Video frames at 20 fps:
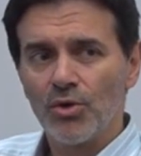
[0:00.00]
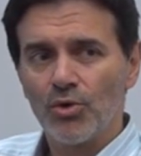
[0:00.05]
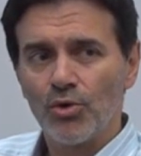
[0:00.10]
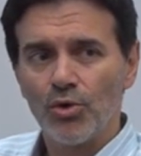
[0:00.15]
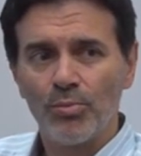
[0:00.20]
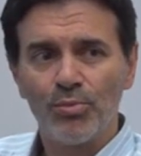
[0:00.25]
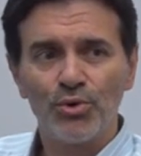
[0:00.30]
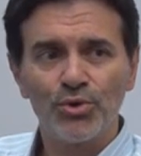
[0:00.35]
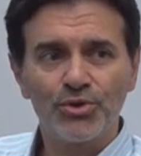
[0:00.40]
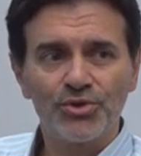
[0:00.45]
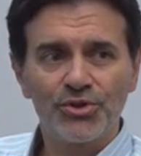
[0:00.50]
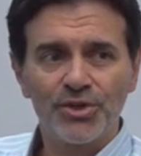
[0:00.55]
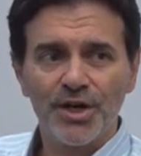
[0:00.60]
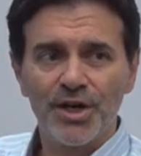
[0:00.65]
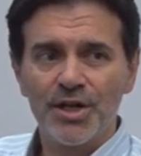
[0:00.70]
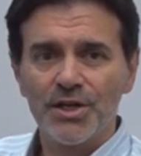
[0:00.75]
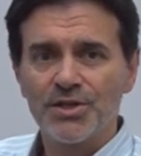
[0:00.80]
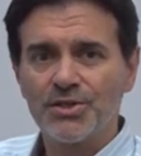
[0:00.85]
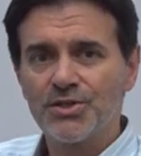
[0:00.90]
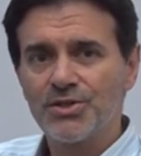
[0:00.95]
who
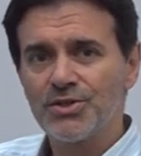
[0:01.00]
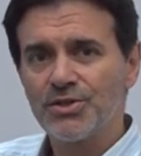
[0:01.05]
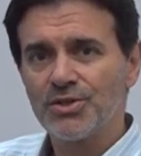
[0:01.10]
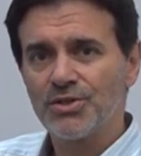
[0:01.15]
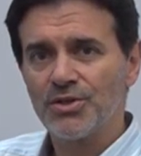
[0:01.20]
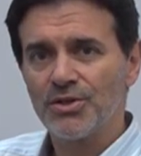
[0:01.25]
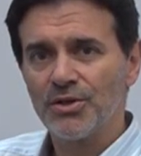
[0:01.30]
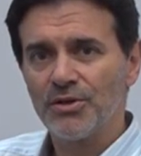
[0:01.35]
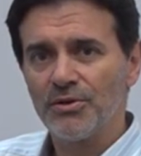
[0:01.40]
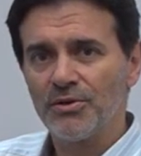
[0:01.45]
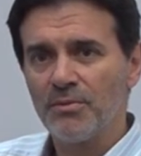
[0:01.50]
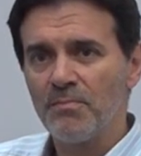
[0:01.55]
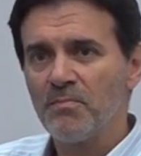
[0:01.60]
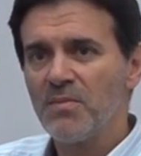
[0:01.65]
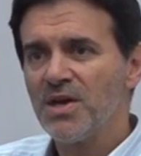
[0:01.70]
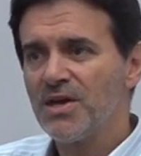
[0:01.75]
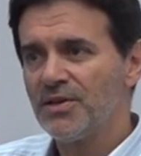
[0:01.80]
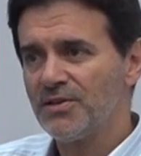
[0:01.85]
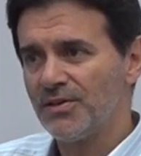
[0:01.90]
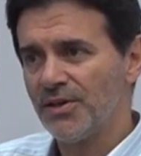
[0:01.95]
portrays the
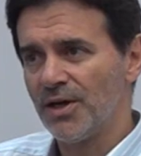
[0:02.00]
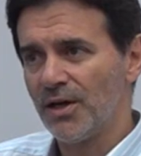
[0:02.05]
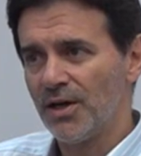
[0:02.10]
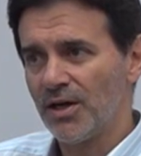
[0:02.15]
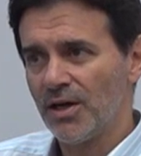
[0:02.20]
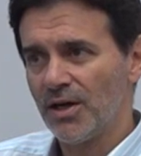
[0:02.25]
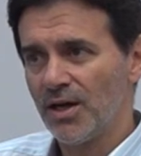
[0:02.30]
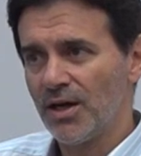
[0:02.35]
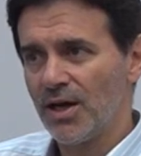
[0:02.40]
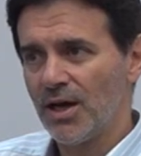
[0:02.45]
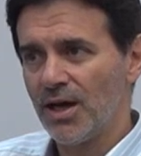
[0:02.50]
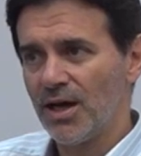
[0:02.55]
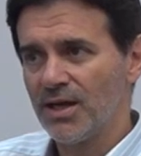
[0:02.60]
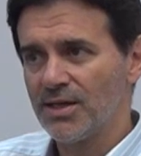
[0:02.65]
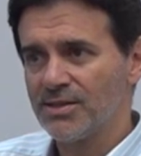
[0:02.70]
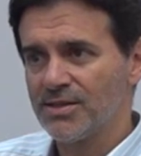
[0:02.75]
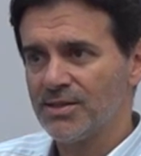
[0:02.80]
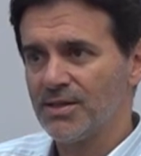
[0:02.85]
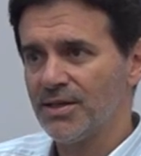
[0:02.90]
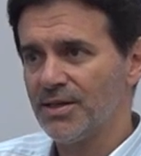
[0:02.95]
media
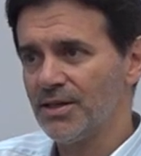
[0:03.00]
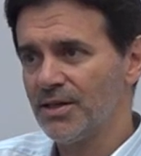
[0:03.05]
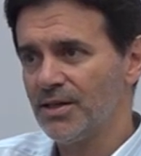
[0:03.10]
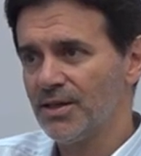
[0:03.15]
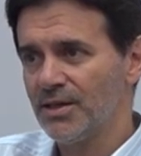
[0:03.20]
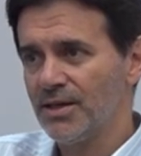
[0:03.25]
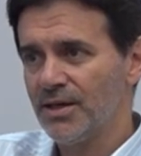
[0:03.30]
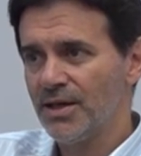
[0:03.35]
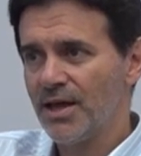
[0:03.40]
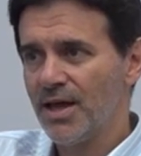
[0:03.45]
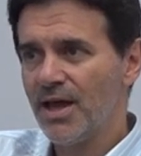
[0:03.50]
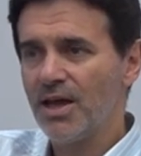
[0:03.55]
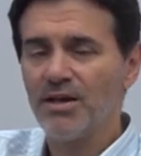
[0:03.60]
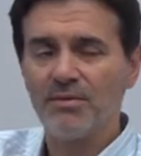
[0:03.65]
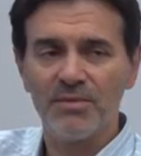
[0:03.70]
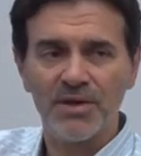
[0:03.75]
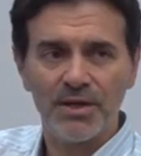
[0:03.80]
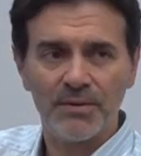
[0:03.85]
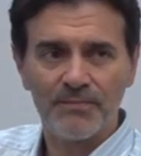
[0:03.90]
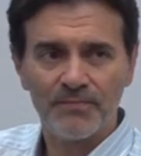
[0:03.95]
as the
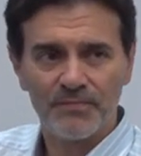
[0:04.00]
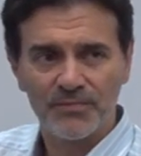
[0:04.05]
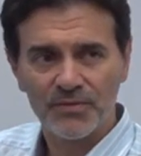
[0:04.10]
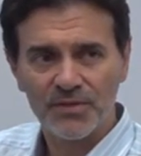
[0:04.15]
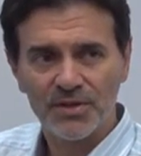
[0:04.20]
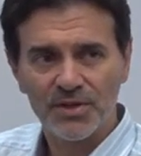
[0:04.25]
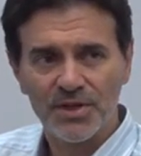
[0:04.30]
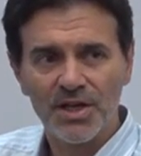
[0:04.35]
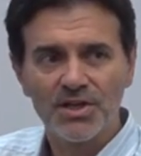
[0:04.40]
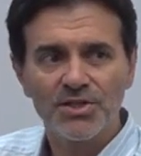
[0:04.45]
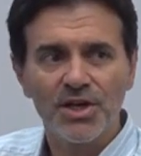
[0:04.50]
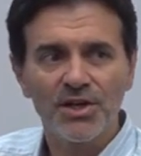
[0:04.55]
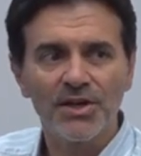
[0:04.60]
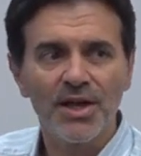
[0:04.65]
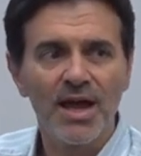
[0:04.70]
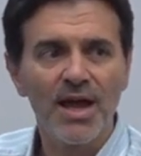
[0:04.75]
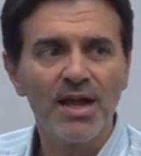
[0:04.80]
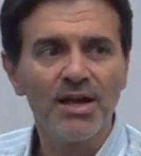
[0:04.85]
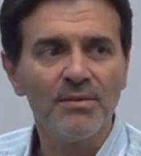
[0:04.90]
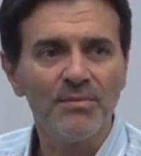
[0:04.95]
enemy. These are
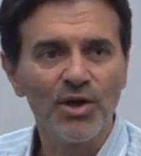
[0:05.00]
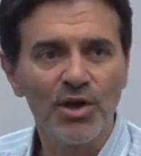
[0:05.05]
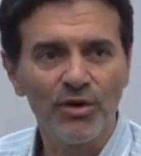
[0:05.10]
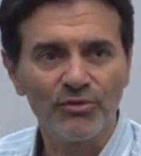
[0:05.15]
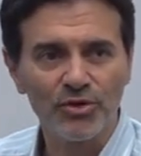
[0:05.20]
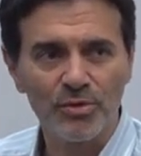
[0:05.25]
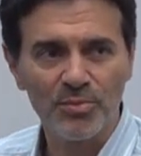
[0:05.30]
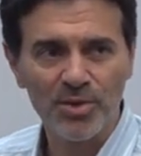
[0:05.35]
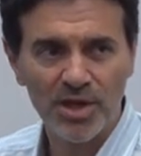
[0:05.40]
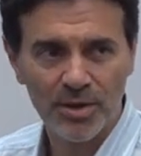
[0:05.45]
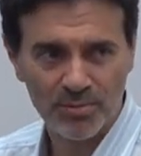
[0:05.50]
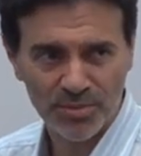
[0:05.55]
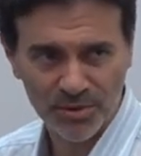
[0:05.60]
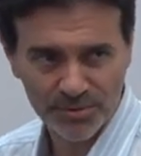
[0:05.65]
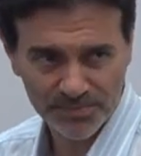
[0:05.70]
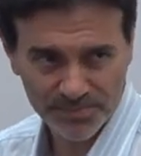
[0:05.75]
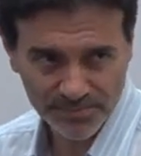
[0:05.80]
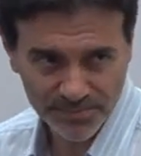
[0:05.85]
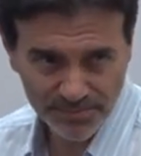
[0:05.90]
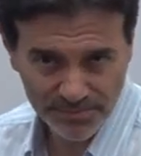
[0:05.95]
the enemy of the
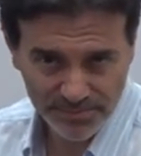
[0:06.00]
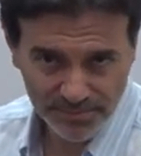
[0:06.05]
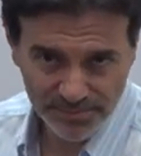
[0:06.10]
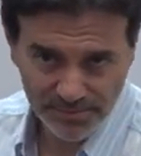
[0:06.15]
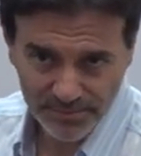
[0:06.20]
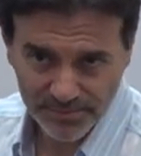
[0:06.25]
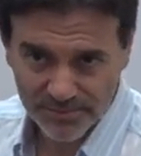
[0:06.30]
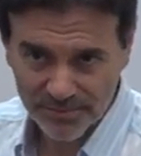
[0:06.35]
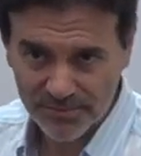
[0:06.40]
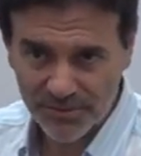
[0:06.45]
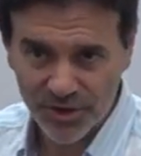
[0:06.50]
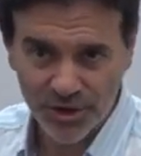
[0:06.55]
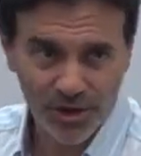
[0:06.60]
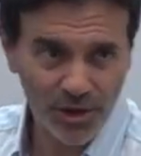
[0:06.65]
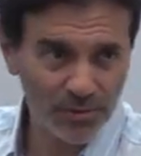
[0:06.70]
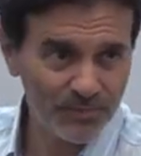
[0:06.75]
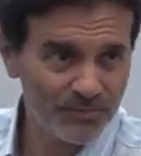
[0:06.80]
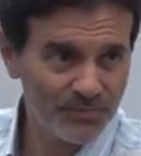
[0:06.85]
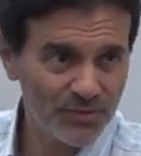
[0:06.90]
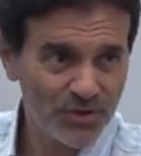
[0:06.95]
people, you
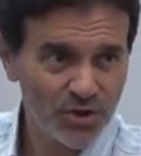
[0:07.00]
know.